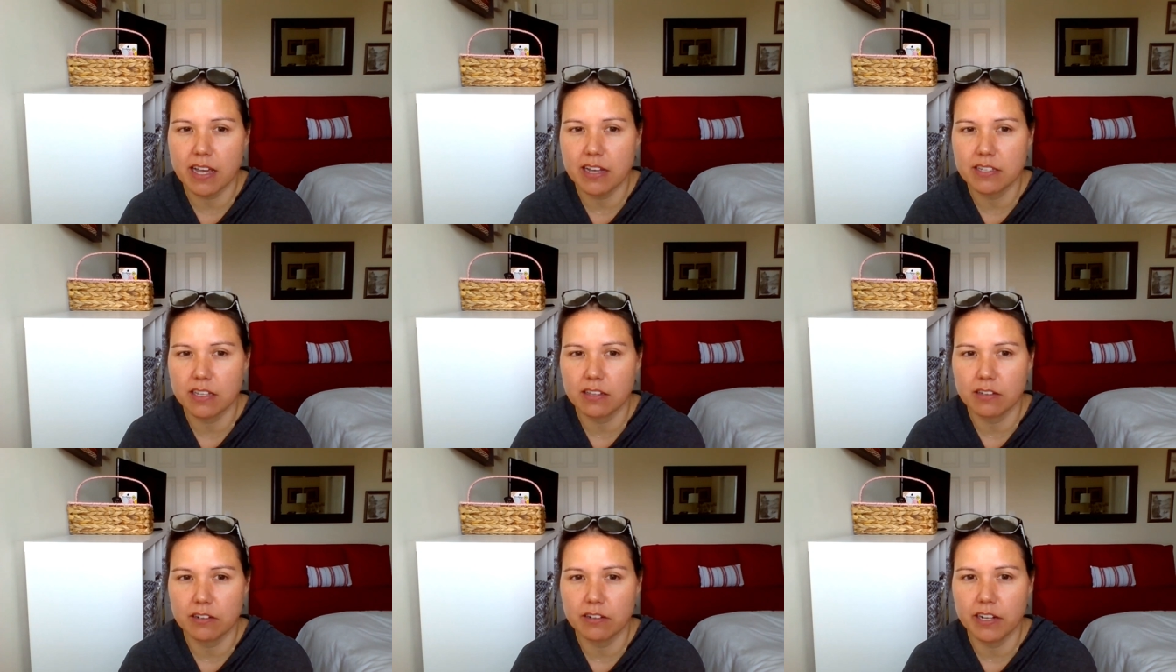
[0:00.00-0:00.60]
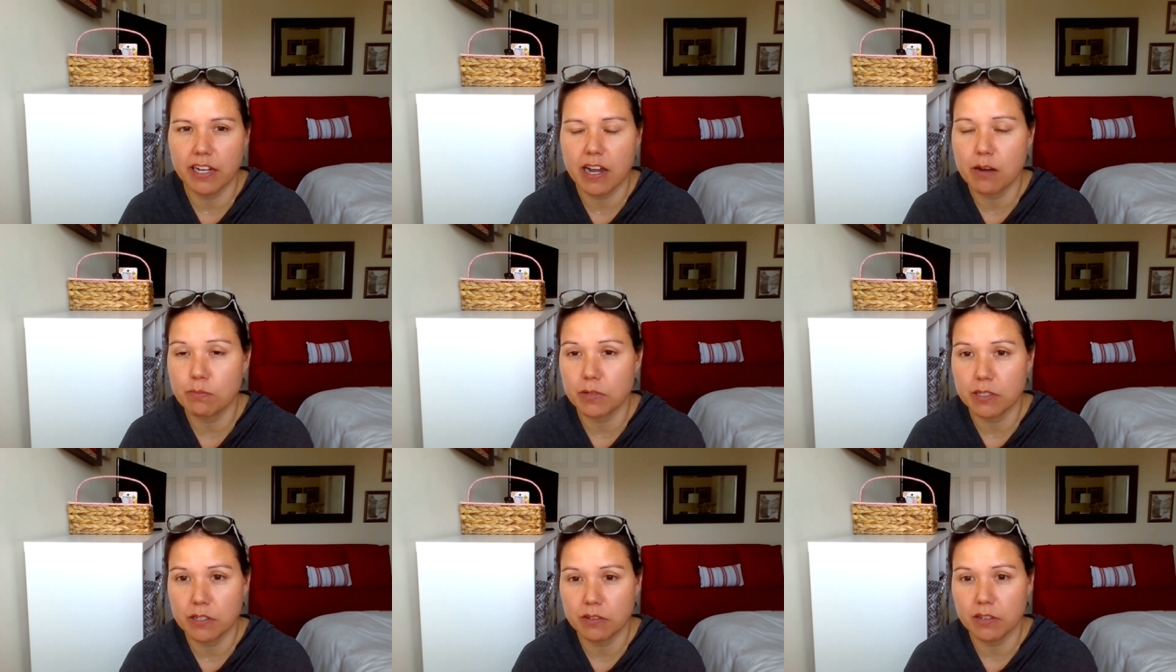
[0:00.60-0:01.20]
as a learning
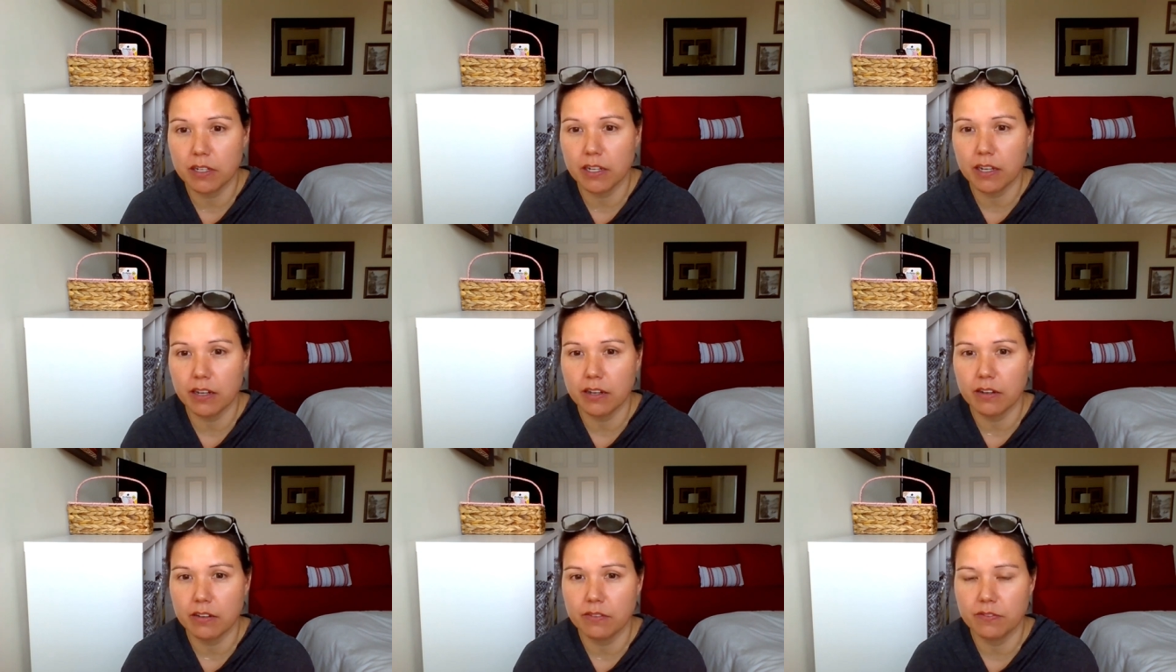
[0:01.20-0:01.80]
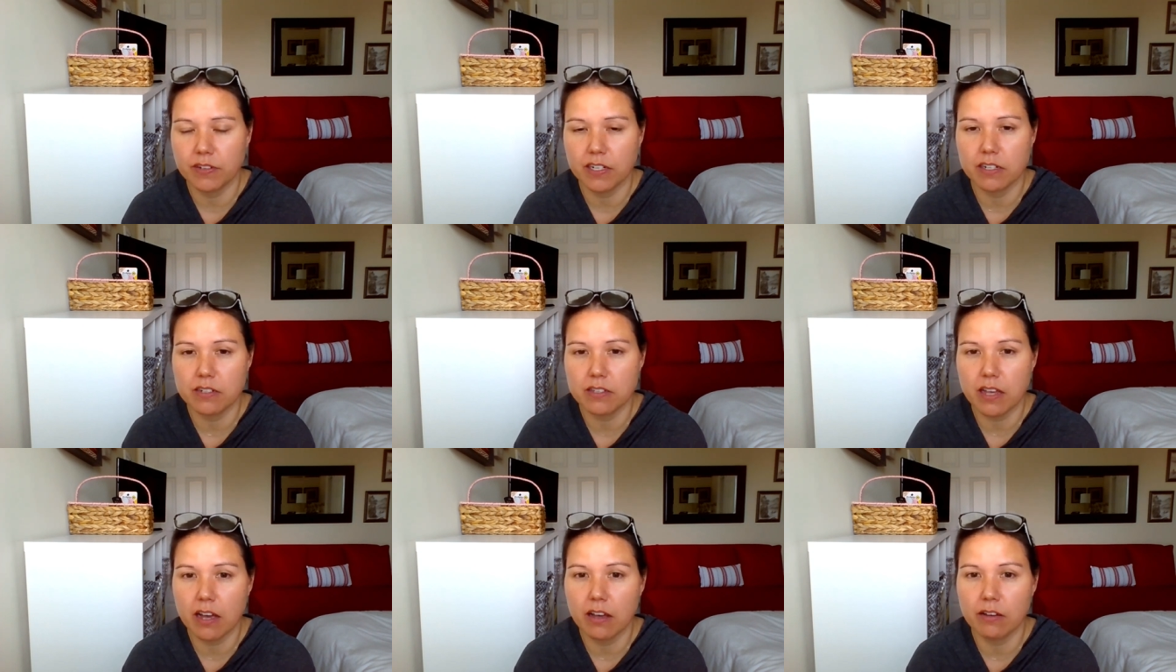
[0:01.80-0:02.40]
opportunity for
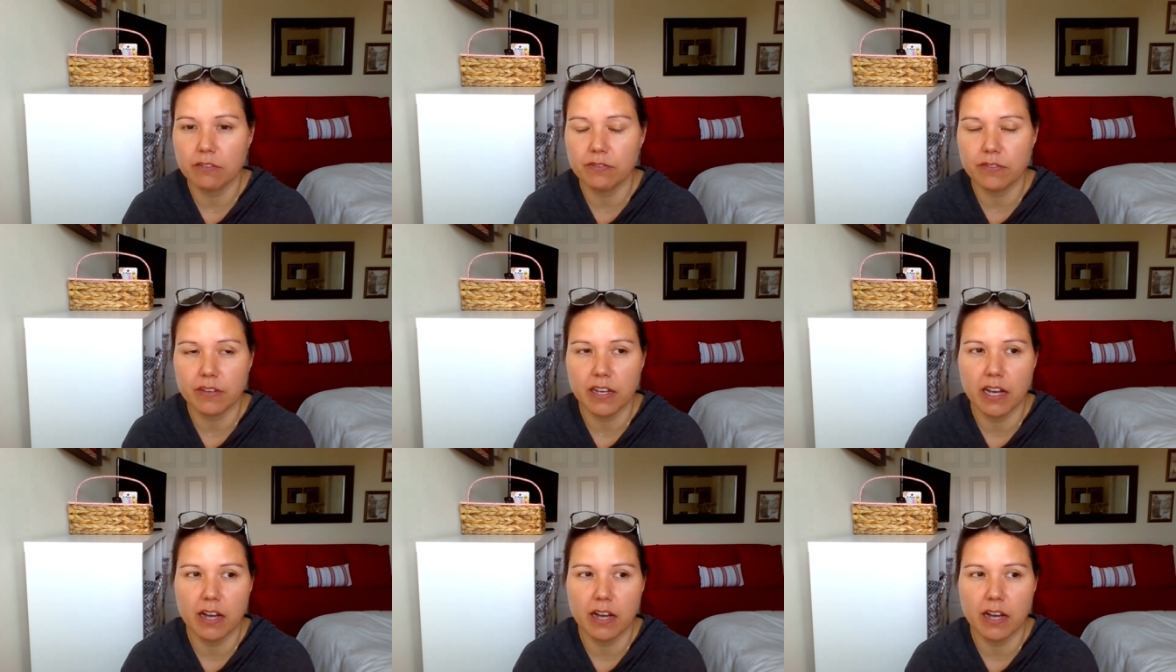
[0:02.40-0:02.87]
yourself,